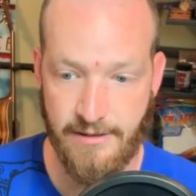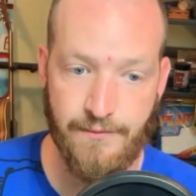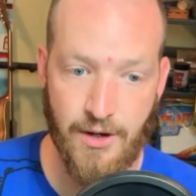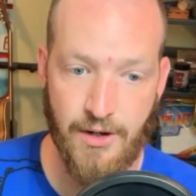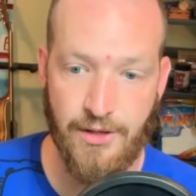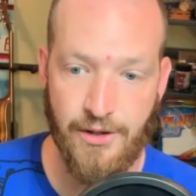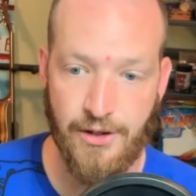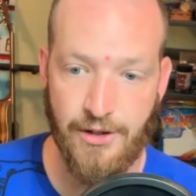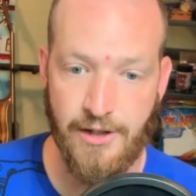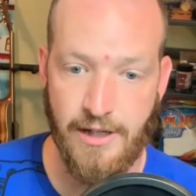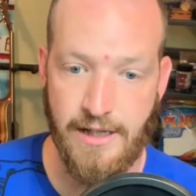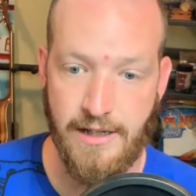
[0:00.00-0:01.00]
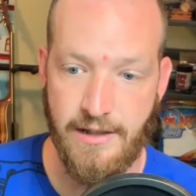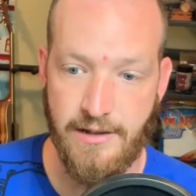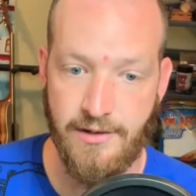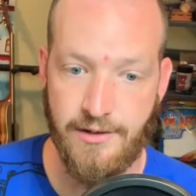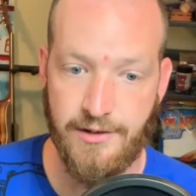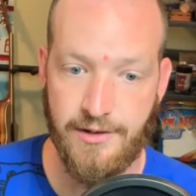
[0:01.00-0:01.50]
Further, it
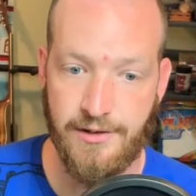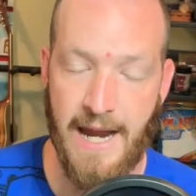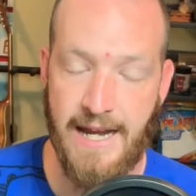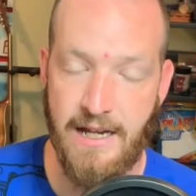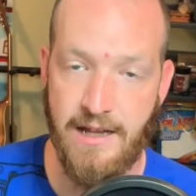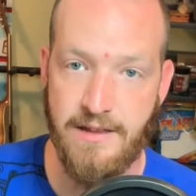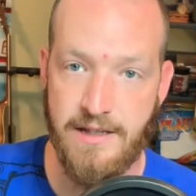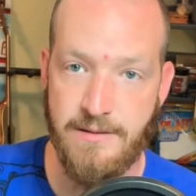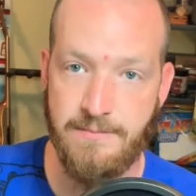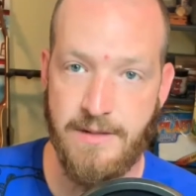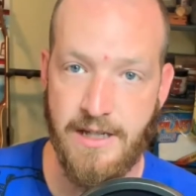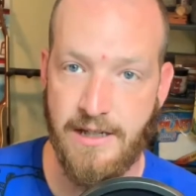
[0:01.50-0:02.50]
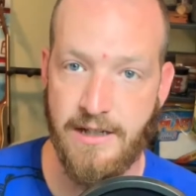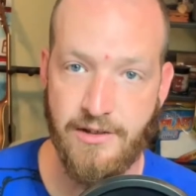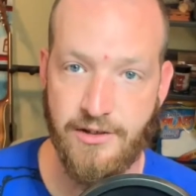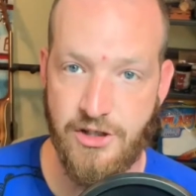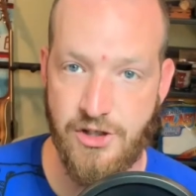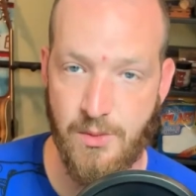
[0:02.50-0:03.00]
is painting them in a
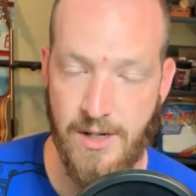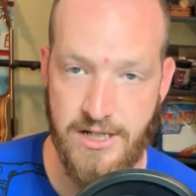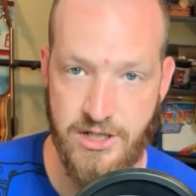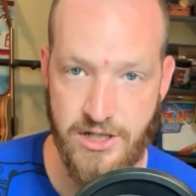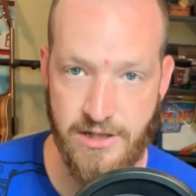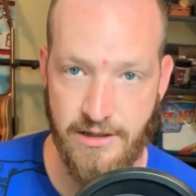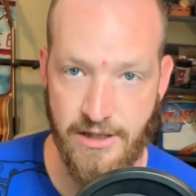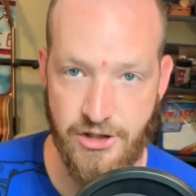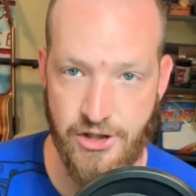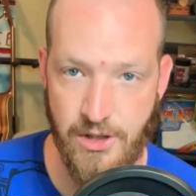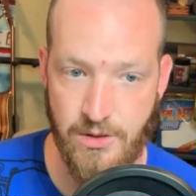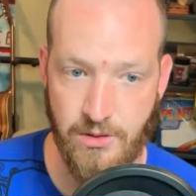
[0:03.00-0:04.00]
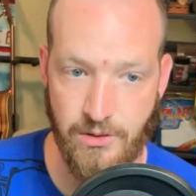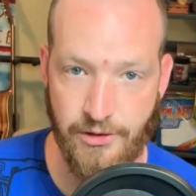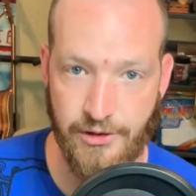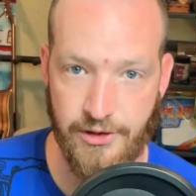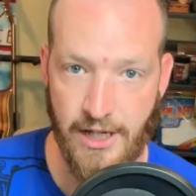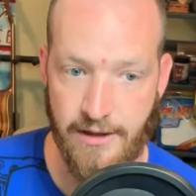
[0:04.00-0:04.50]
situation that
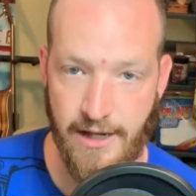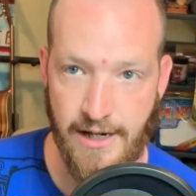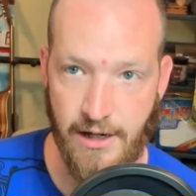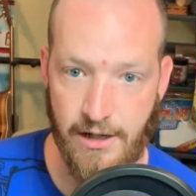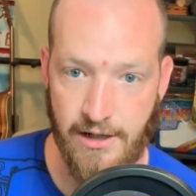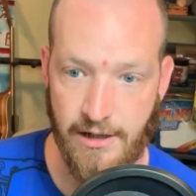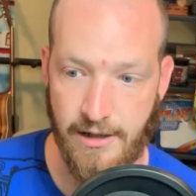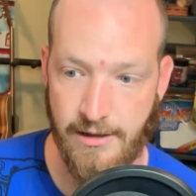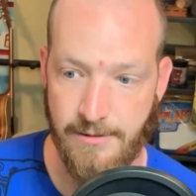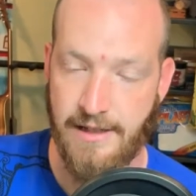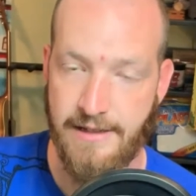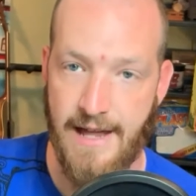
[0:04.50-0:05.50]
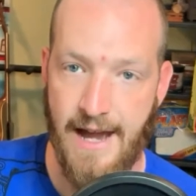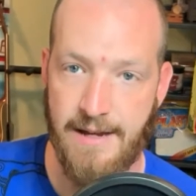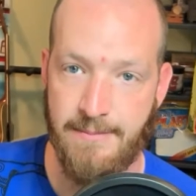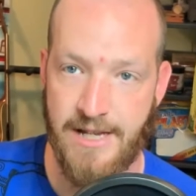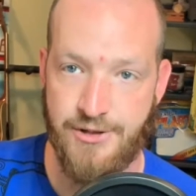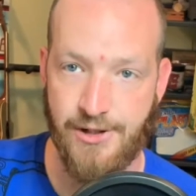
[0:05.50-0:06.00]
shows they are in
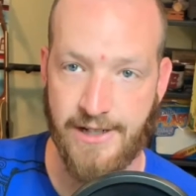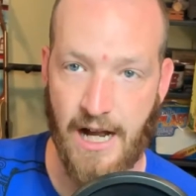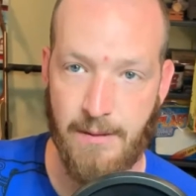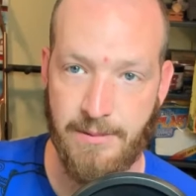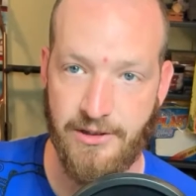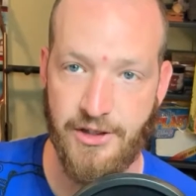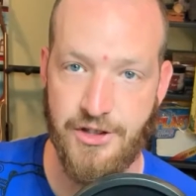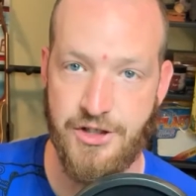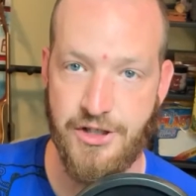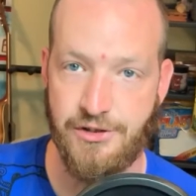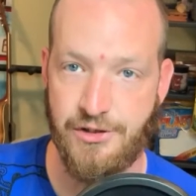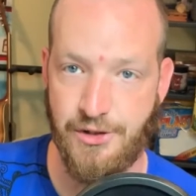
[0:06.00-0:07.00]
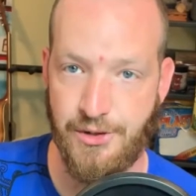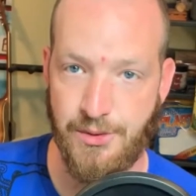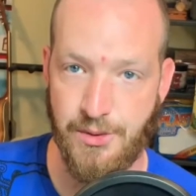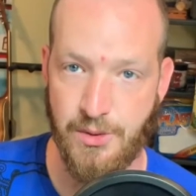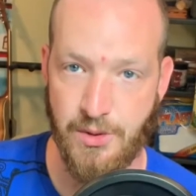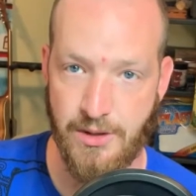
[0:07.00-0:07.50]
diametric opposition to
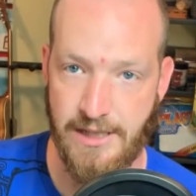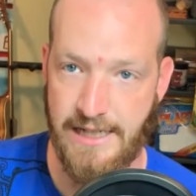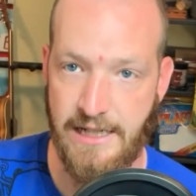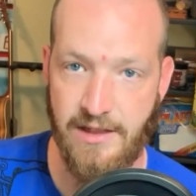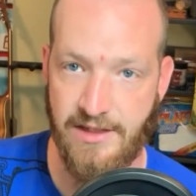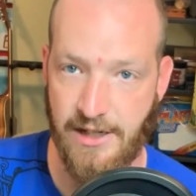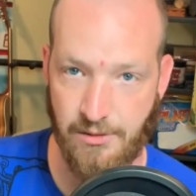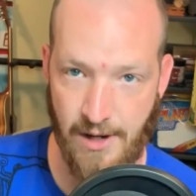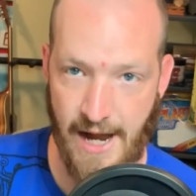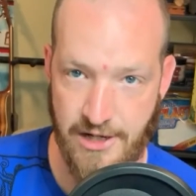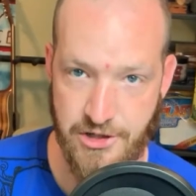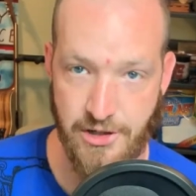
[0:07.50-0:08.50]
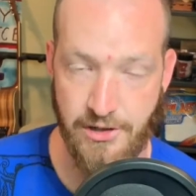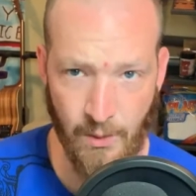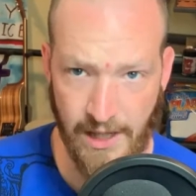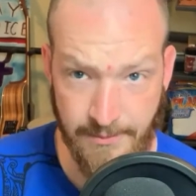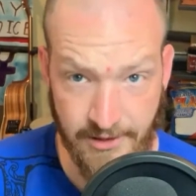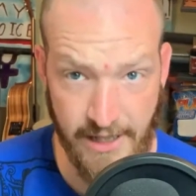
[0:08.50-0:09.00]
anything rational. What
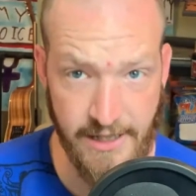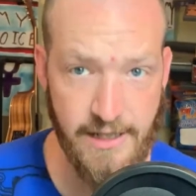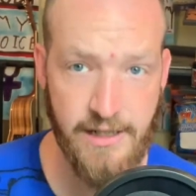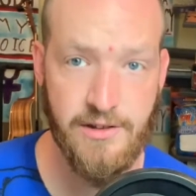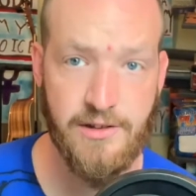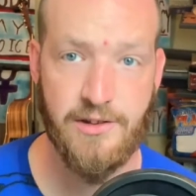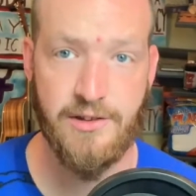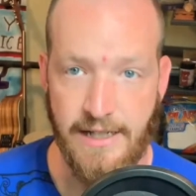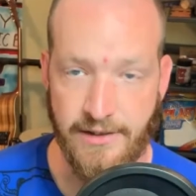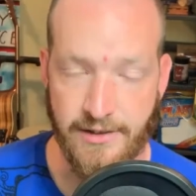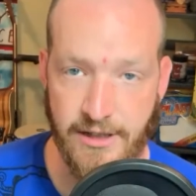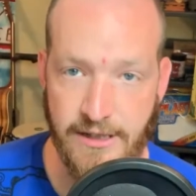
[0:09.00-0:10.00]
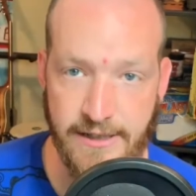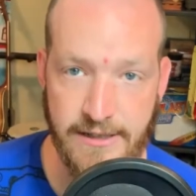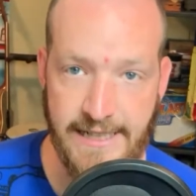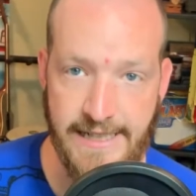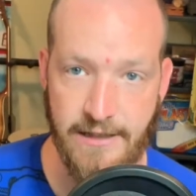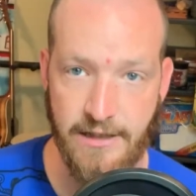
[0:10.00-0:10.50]
I'm saying here is, is
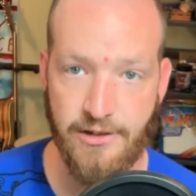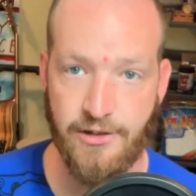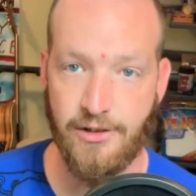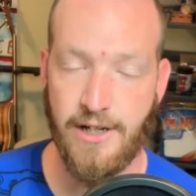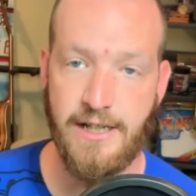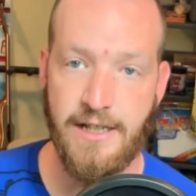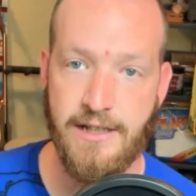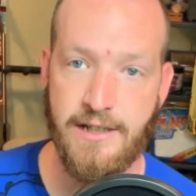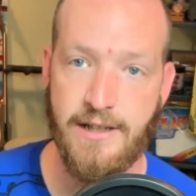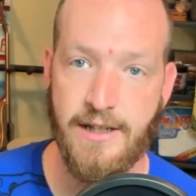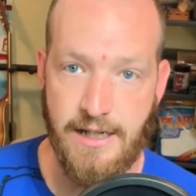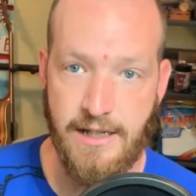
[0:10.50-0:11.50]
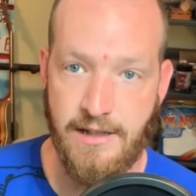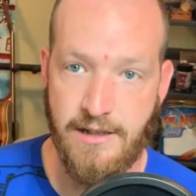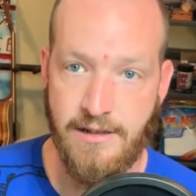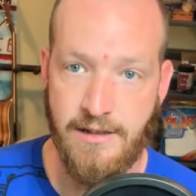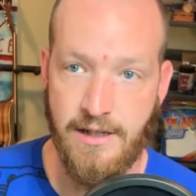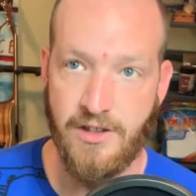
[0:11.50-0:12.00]
clearly illustrated
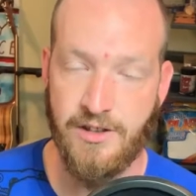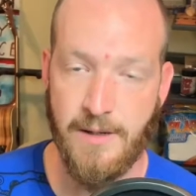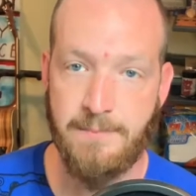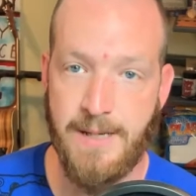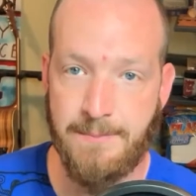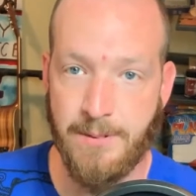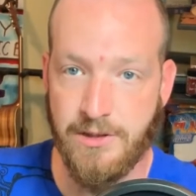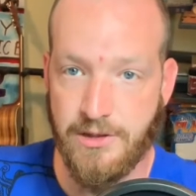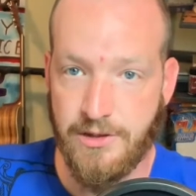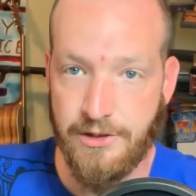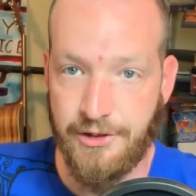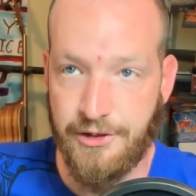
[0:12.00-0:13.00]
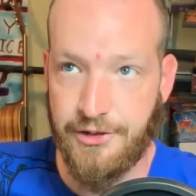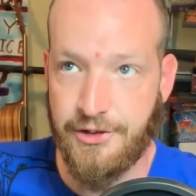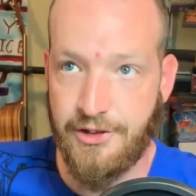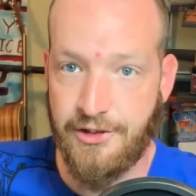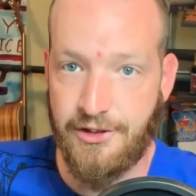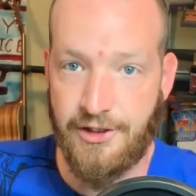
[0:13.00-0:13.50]
in some people's
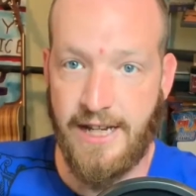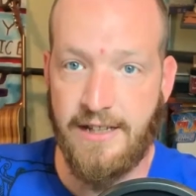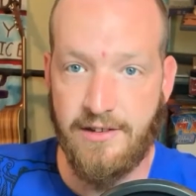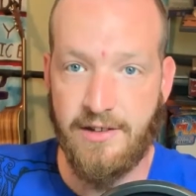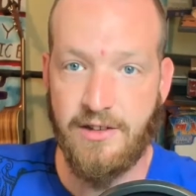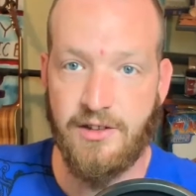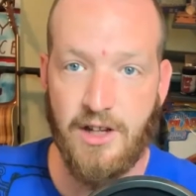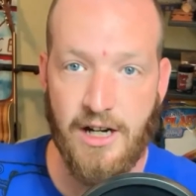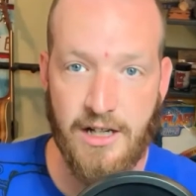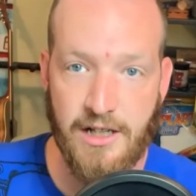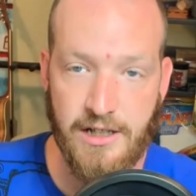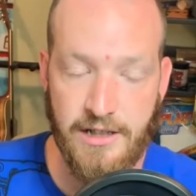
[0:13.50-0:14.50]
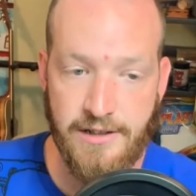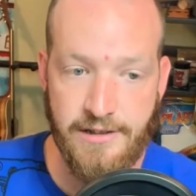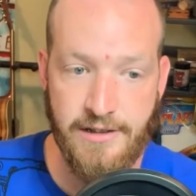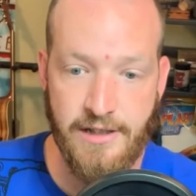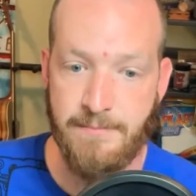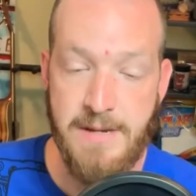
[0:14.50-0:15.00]
stances on
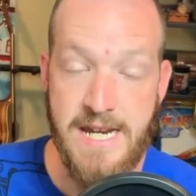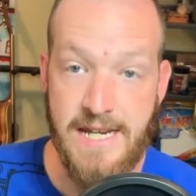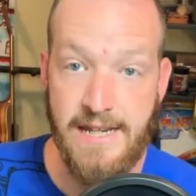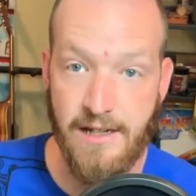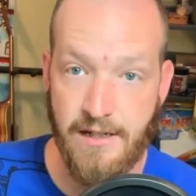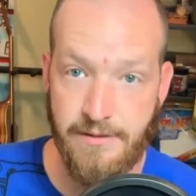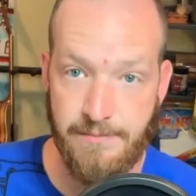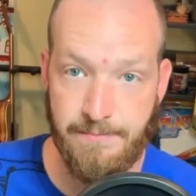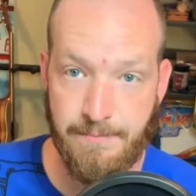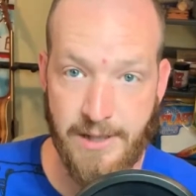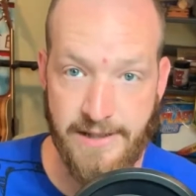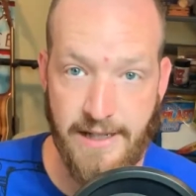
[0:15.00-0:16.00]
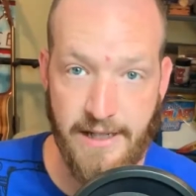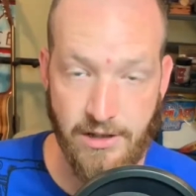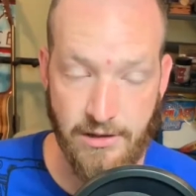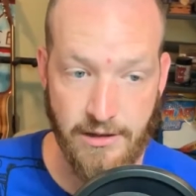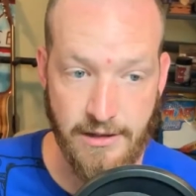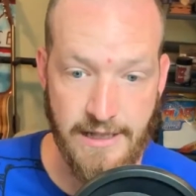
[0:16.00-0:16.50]
media
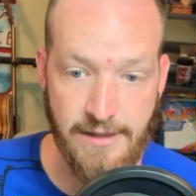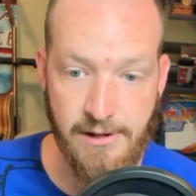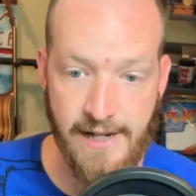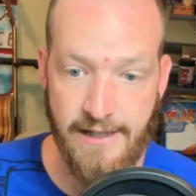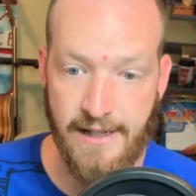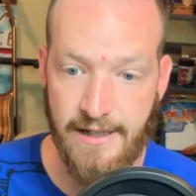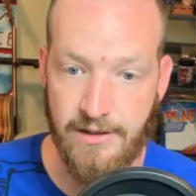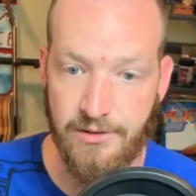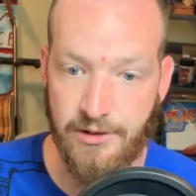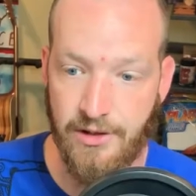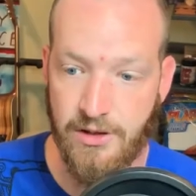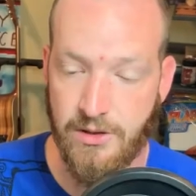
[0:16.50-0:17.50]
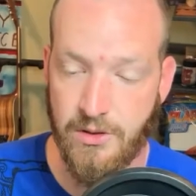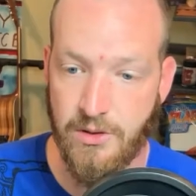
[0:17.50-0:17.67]
particularly right now. So